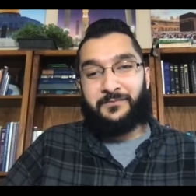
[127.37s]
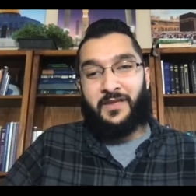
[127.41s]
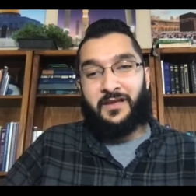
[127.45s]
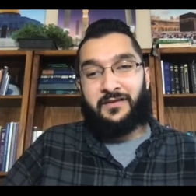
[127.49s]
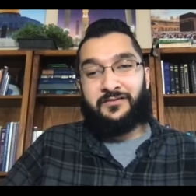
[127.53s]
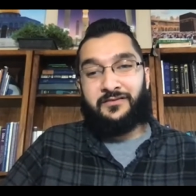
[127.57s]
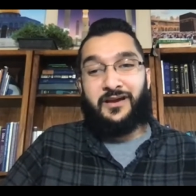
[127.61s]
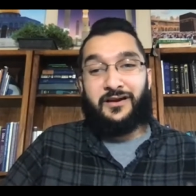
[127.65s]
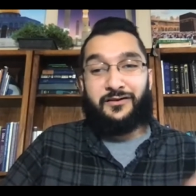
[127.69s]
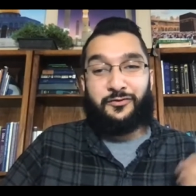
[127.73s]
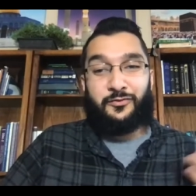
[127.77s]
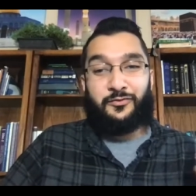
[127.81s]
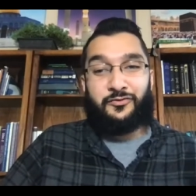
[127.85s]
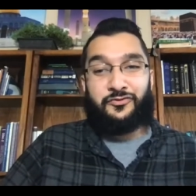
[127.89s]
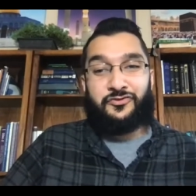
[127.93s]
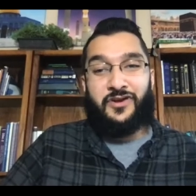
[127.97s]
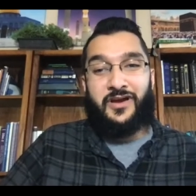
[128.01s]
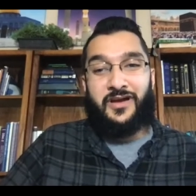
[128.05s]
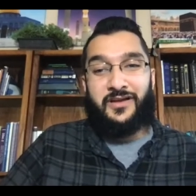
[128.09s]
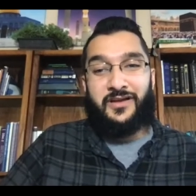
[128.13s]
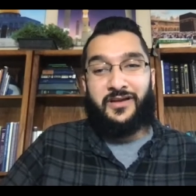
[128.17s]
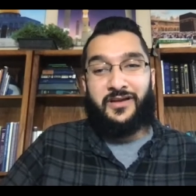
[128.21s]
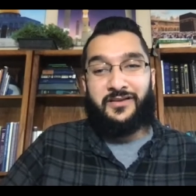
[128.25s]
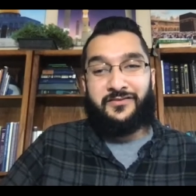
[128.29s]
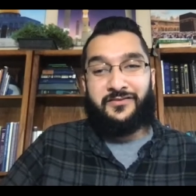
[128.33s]
Dr.
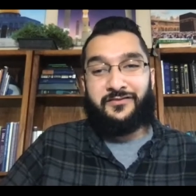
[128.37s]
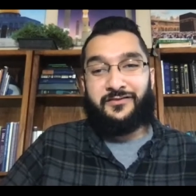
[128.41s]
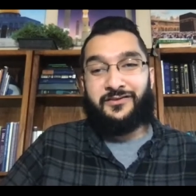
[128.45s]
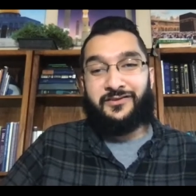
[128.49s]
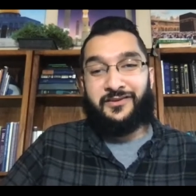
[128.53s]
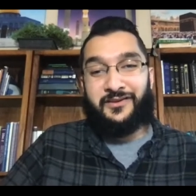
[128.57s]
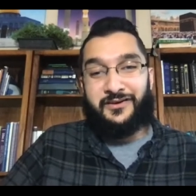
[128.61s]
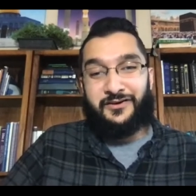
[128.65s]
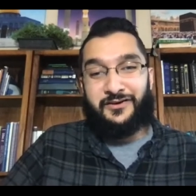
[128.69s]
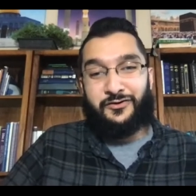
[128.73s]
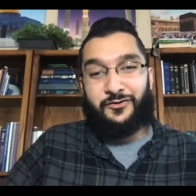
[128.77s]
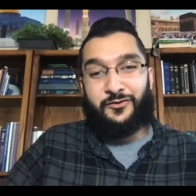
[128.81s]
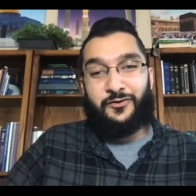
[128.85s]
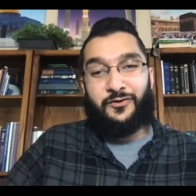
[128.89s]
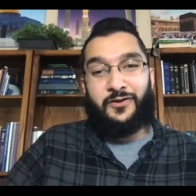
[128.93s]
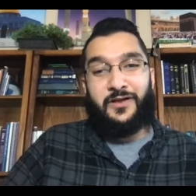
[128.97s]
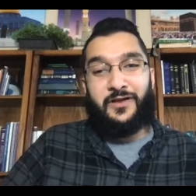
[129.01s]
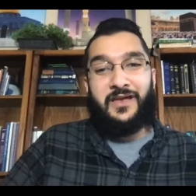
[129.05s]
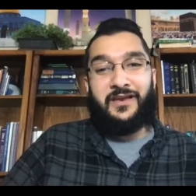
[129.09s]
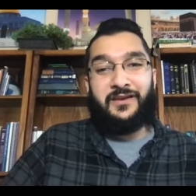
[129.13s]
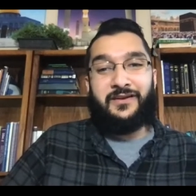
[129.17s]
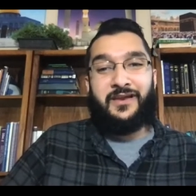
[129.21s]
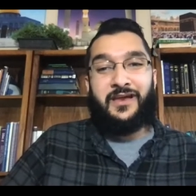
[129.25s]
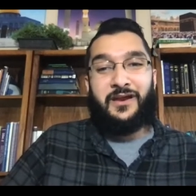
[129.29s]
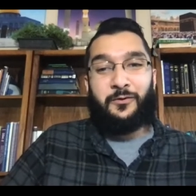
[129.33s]
Rashad's clinical
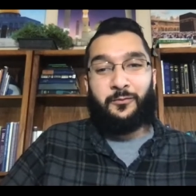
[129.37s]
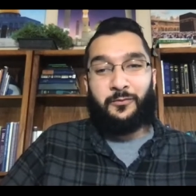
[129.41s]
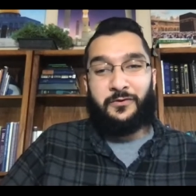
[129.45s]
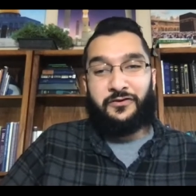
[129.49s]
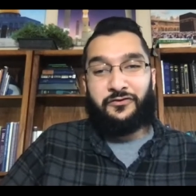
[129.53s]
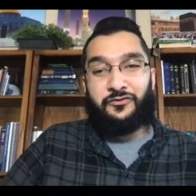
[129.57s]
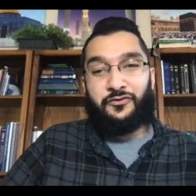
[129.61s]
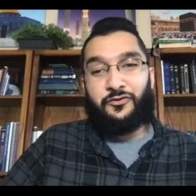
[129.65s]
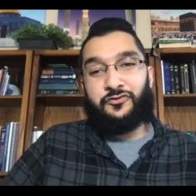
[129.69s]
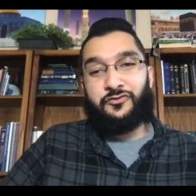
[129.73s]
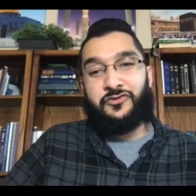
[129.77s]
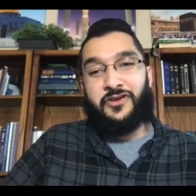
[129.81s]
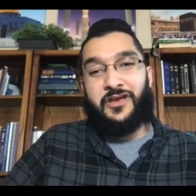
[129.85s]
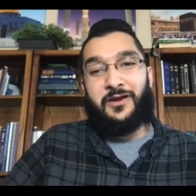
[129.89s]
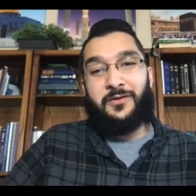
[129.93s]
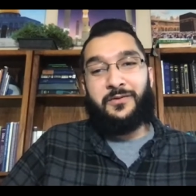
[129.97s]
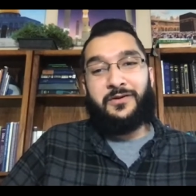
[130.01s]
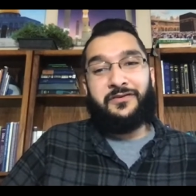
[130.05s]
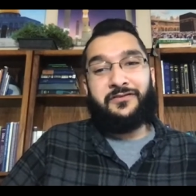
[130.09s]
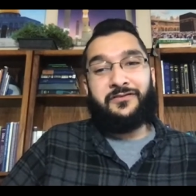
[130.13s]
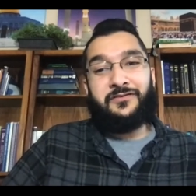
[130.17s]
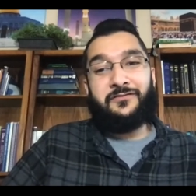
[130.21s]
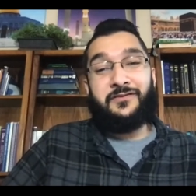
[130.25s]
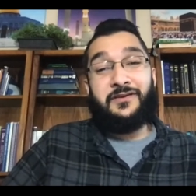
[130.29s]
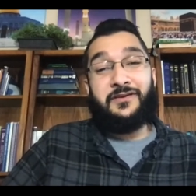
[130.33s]
and research areas
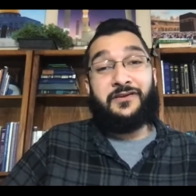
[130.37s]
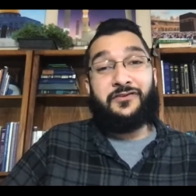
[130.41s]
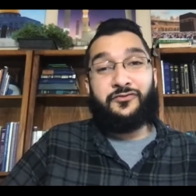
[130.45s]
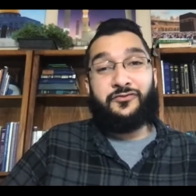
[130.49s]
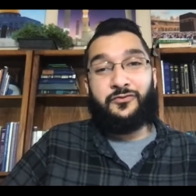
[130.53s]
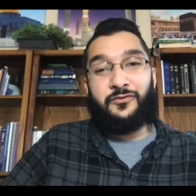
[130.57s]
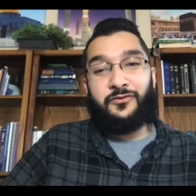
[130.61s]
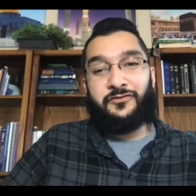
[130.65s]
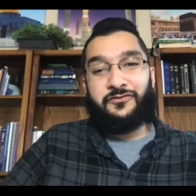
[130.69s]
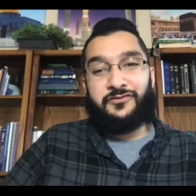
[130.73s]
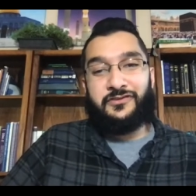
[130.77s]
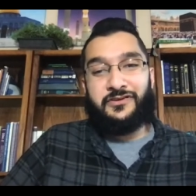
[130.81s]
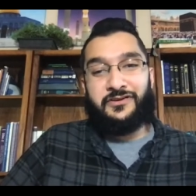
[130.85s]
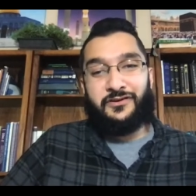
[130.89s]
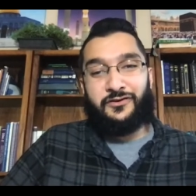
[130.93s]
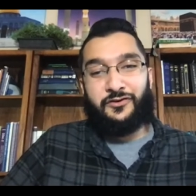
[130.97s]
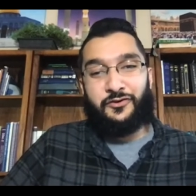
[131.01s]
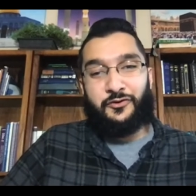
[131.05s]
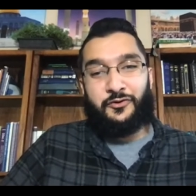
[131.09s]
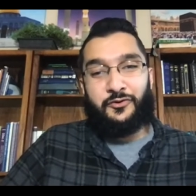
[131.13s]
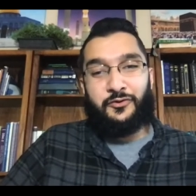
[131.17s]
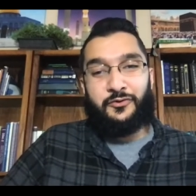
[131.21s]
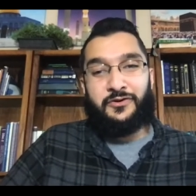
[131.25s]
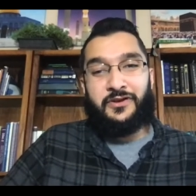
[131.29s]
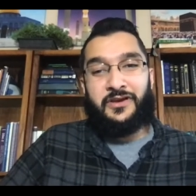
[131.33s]
of interest
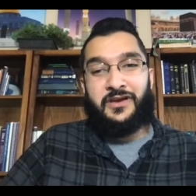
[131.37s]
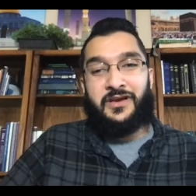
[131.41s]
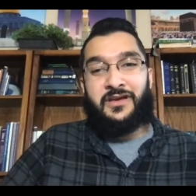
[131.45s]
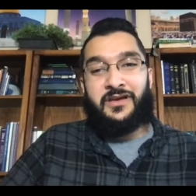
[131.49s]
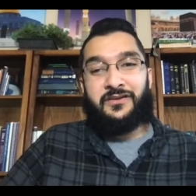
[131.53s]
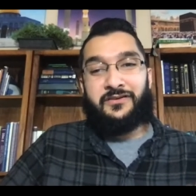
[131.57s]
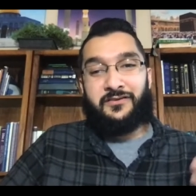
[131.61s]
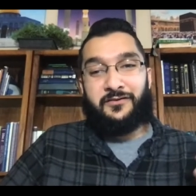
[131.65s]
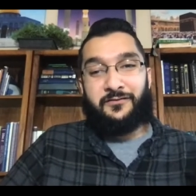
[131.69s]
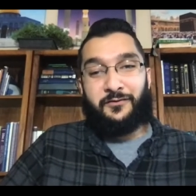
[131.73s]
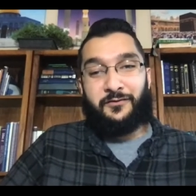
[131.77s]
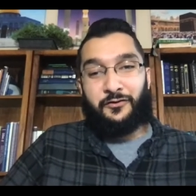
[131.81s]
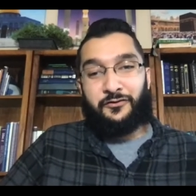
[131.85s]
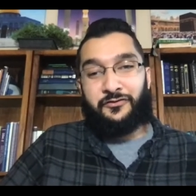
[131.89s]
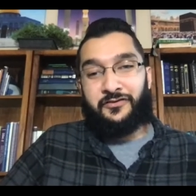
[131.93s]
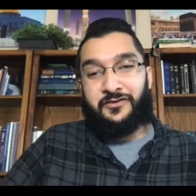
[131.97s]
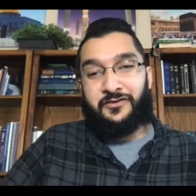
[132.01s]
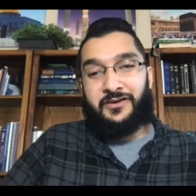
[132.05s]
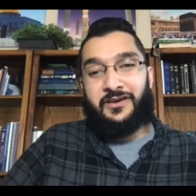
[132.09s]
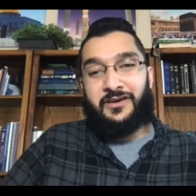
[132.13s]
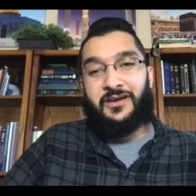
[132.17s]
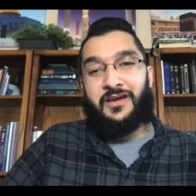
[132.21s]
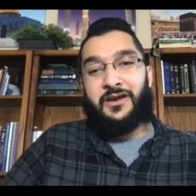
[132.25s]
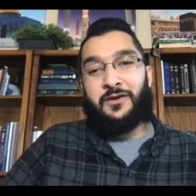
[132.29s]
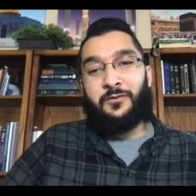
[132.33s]
include diversity,
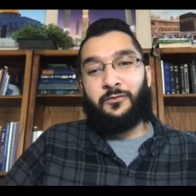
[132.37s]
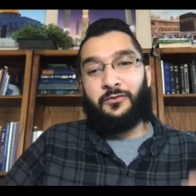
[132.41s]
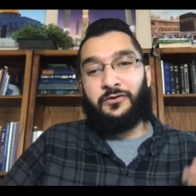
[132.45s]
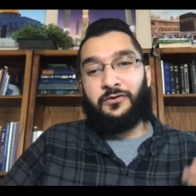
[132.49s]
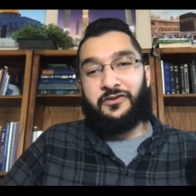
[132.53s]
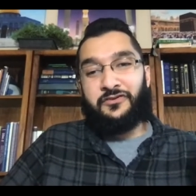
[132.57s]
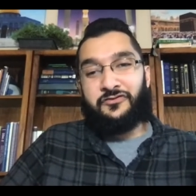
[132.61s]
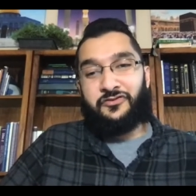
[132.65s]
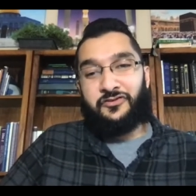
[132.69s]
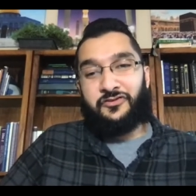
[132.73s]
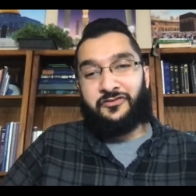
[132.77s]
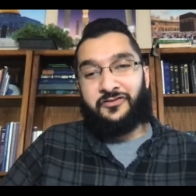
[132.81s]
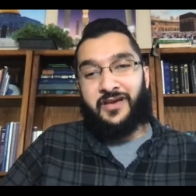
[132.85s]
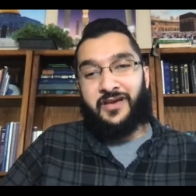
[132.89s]
religious